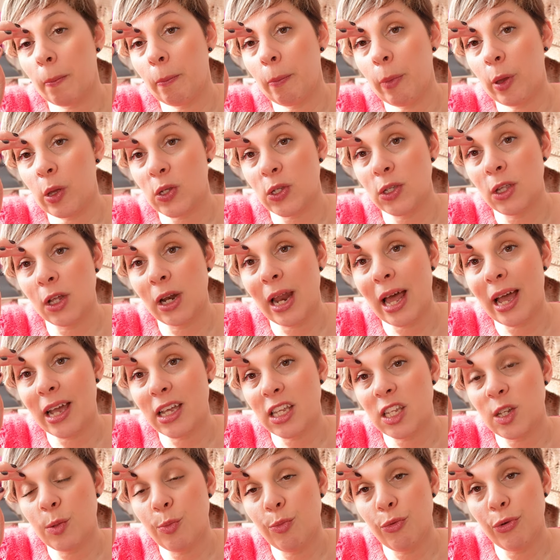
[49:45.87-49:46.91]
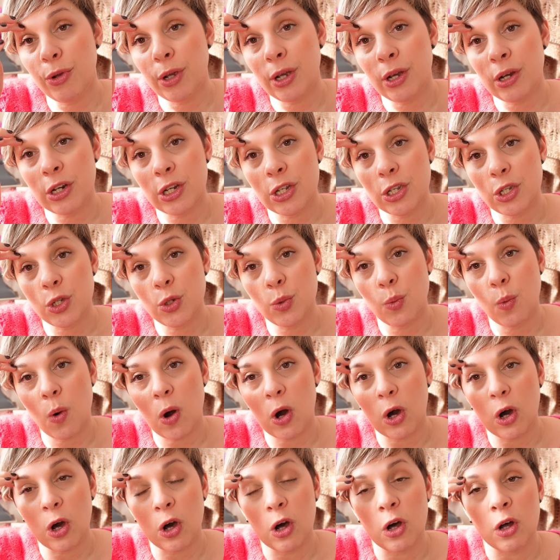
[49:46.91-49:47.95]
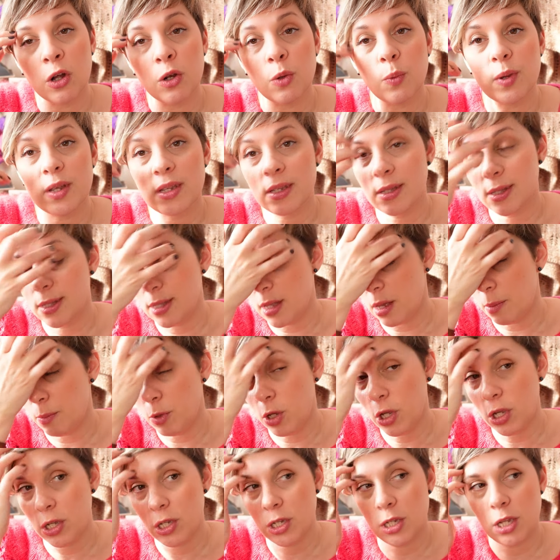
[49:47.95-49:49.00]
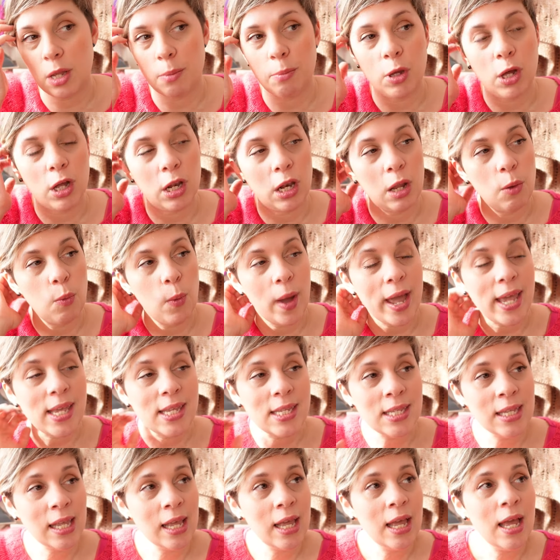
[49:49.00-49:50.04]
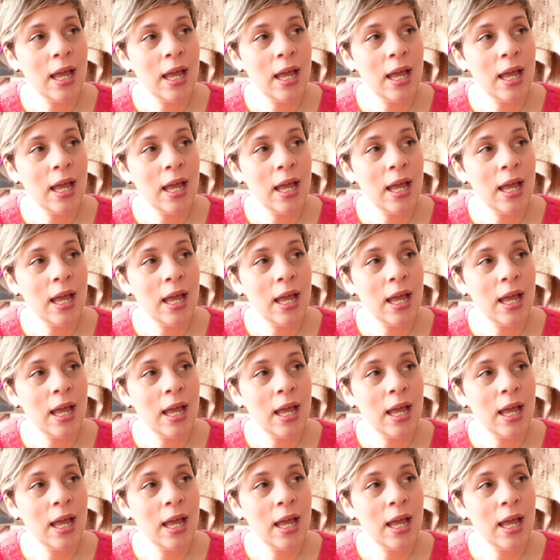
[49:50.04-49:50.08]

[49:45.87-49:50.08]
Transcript: personalized pre-orders to work on with some custom colorways.